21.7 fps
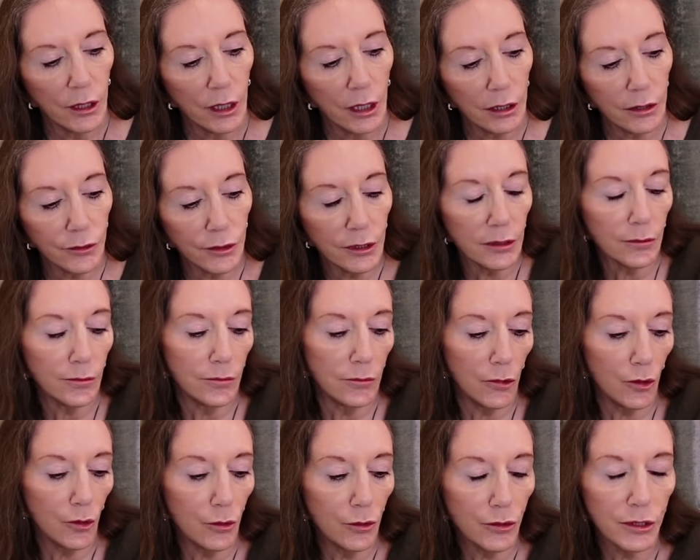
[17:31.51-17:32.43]
I think
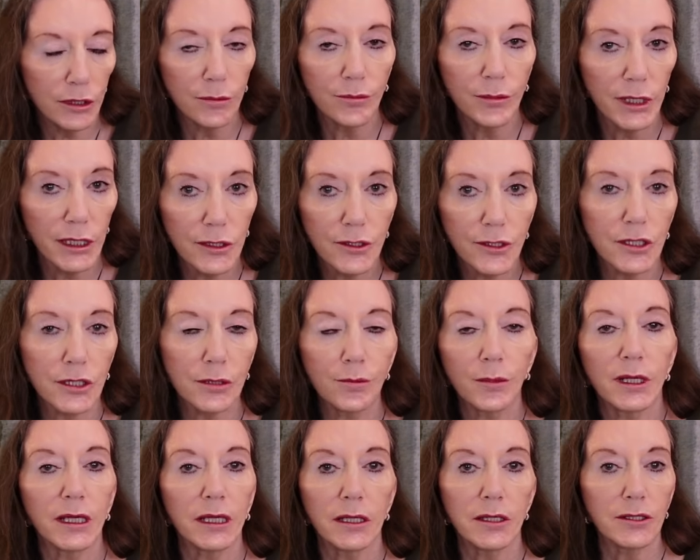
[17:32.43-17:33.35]
all that it means to
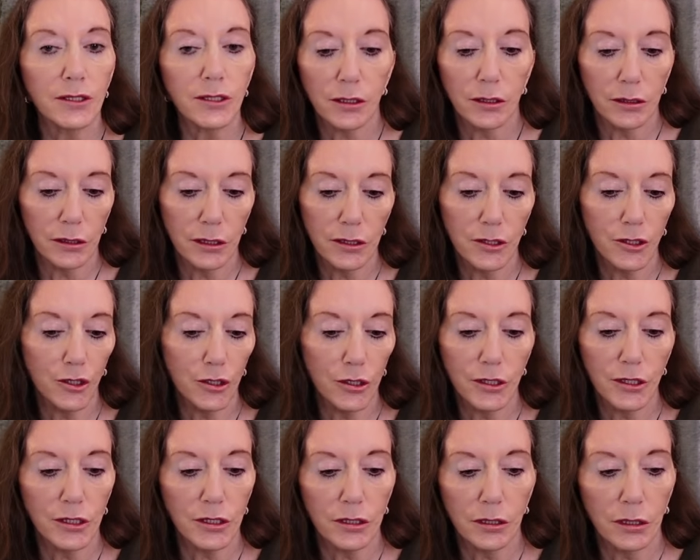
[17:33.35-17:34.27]
me is that there's
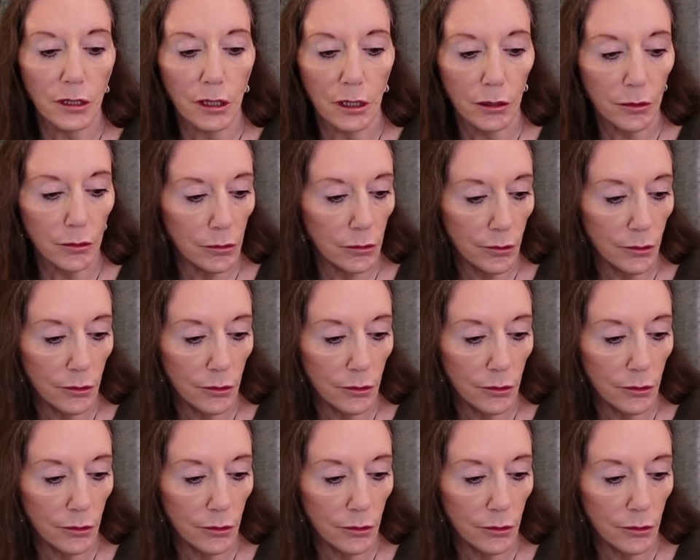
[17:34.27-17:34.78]
just, you know,